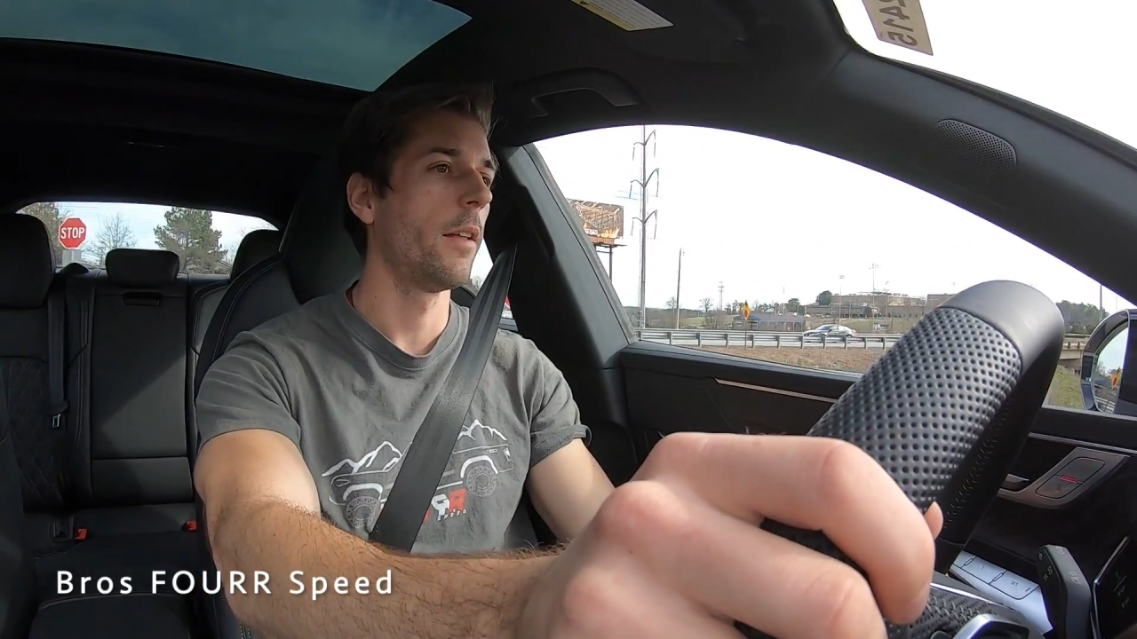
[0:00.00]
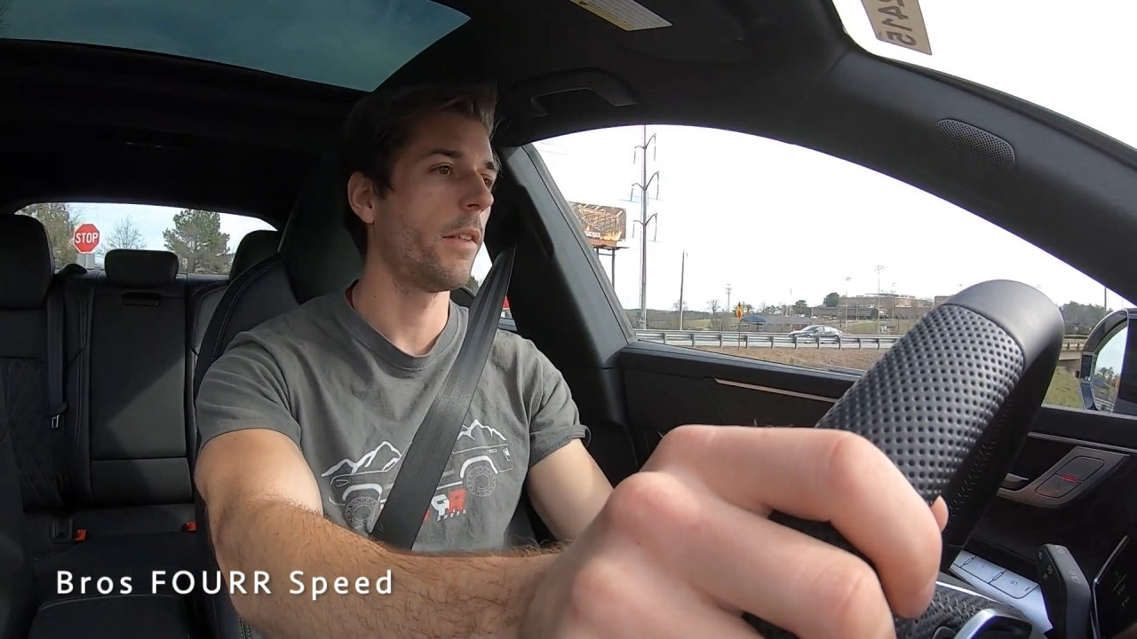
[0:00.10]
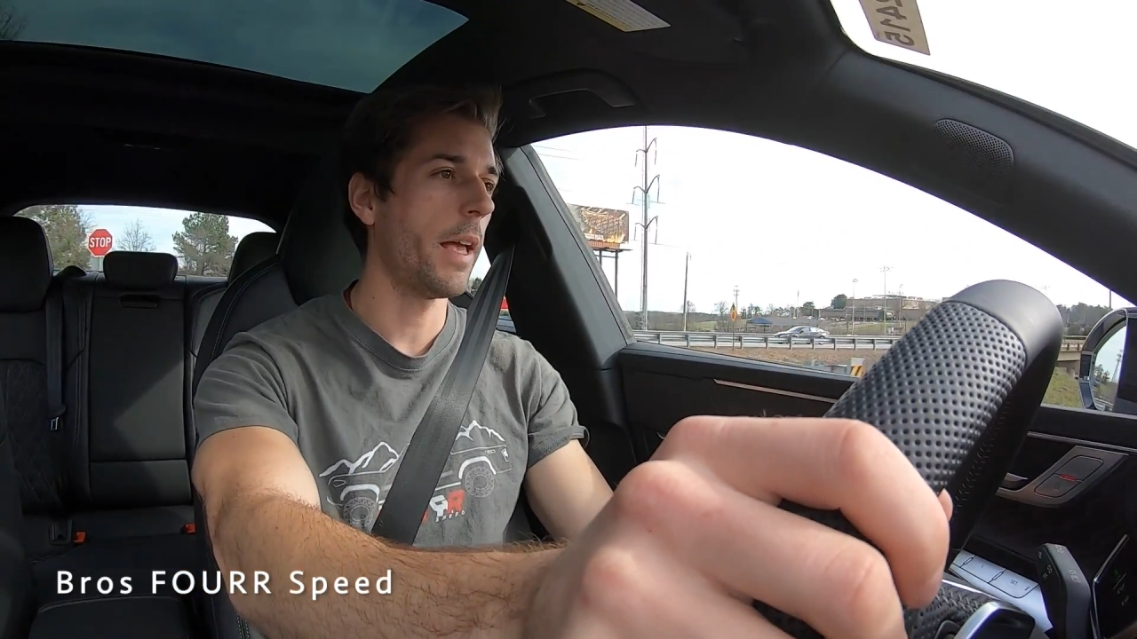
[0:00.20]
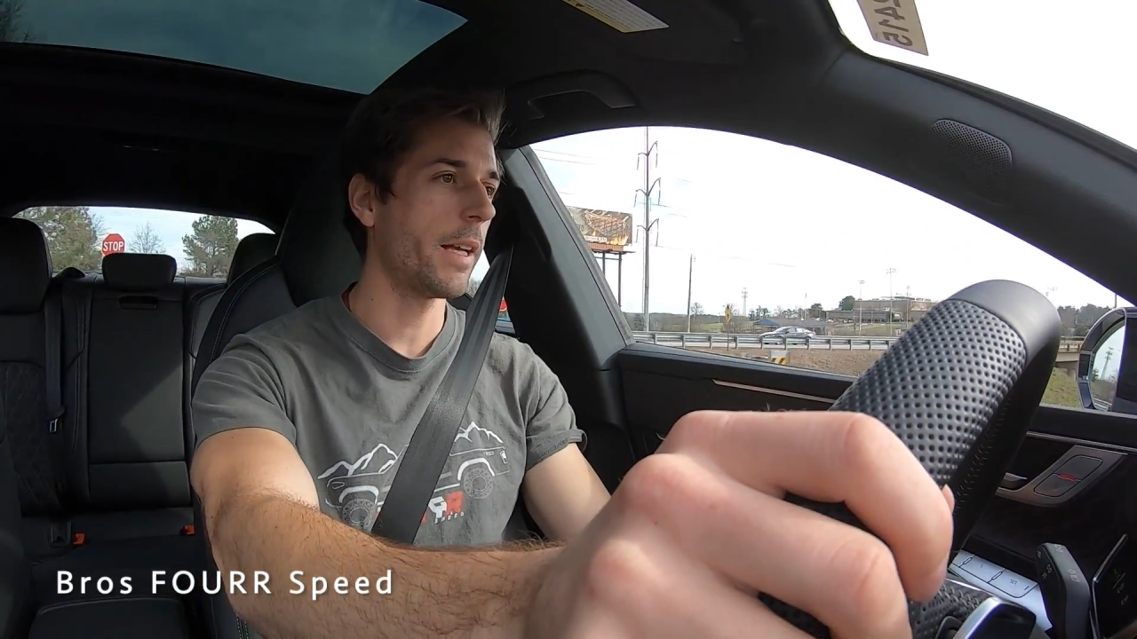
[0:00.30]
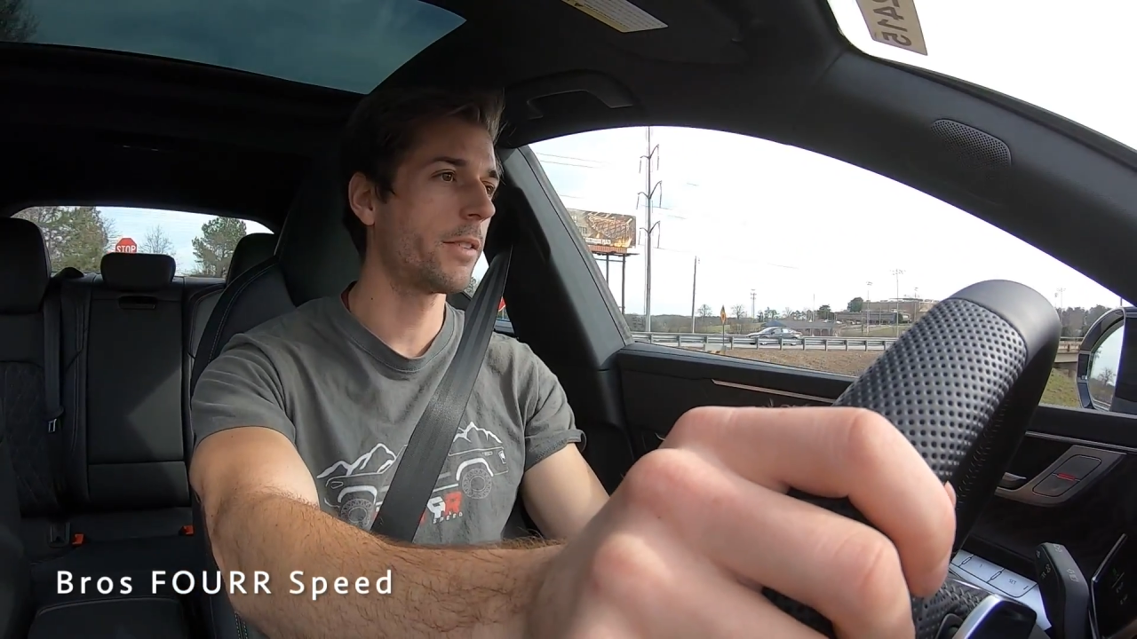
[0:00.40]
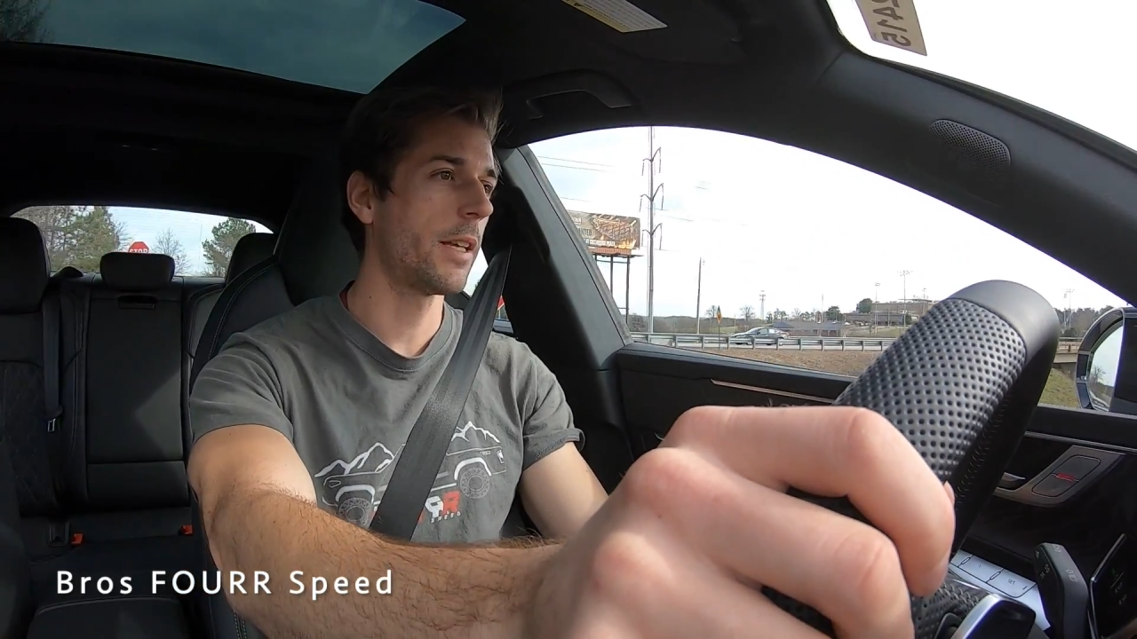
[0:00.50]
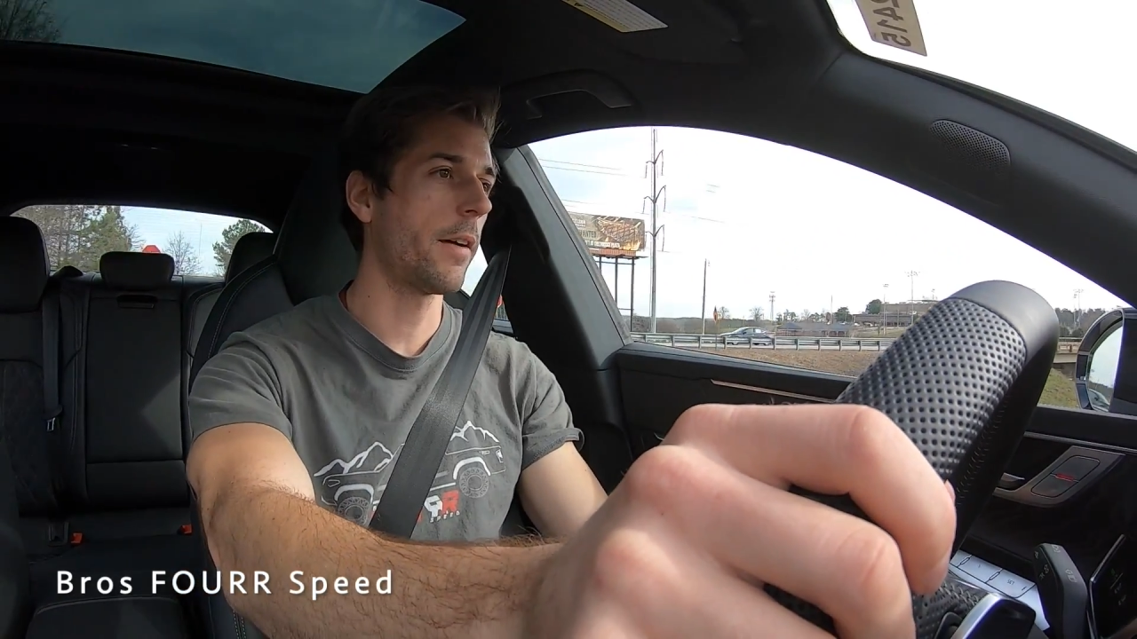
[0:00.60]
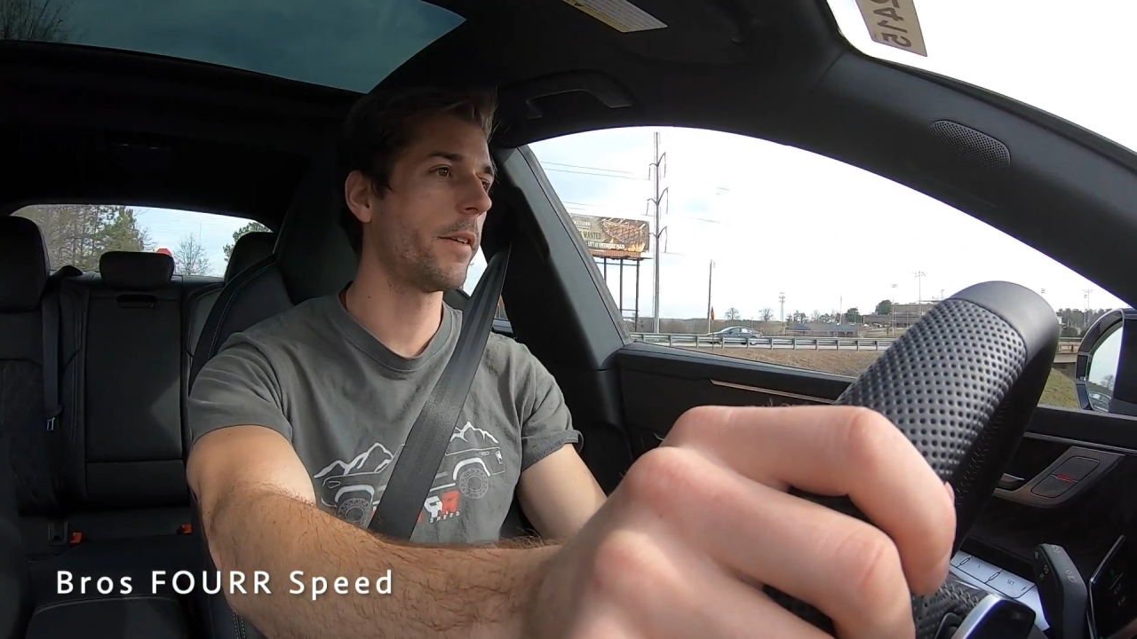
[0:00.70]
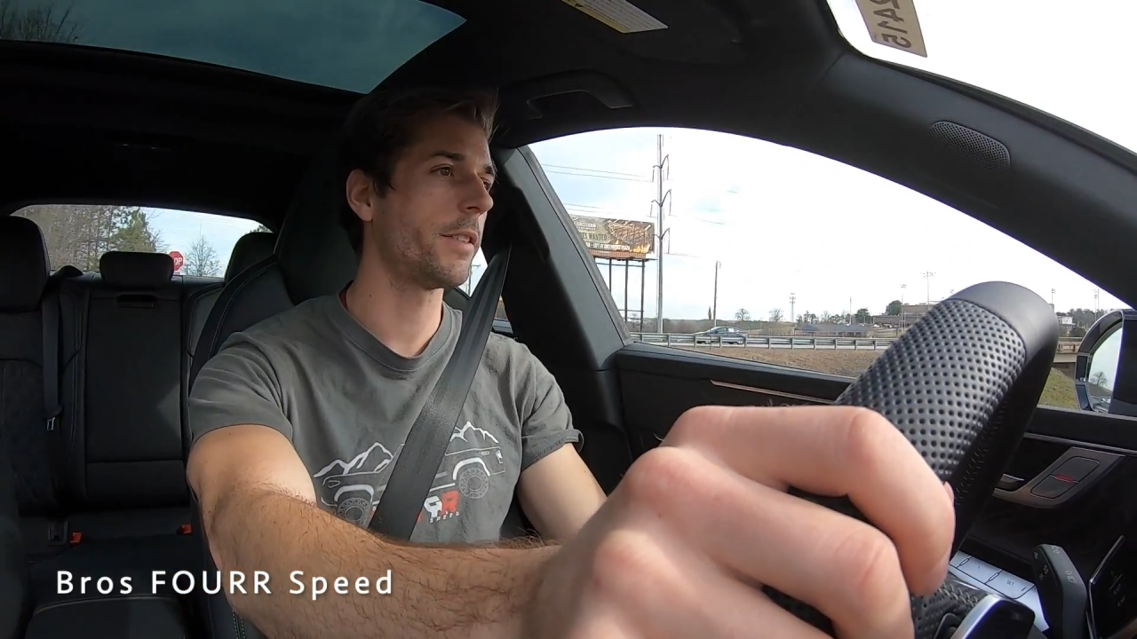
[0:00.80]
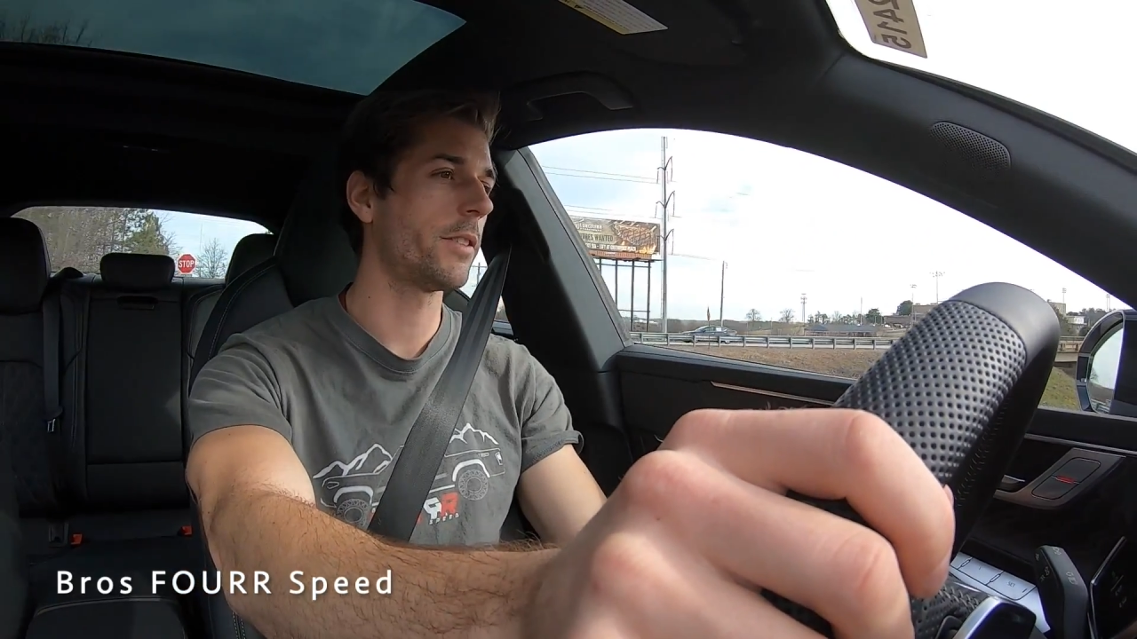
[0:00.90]
The
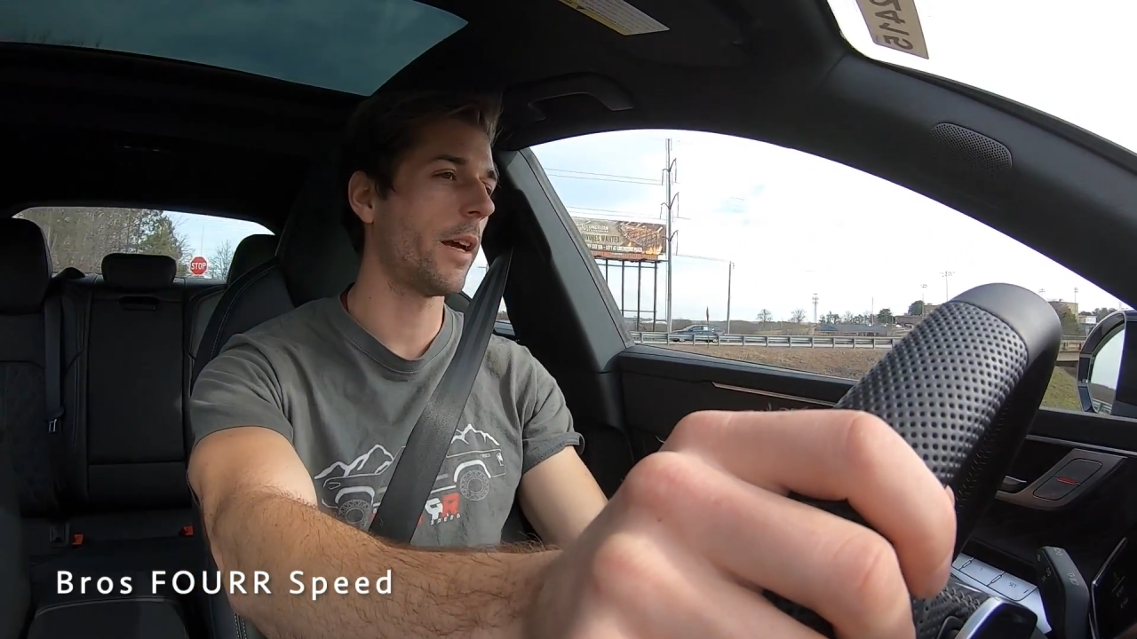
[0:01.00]
S7 is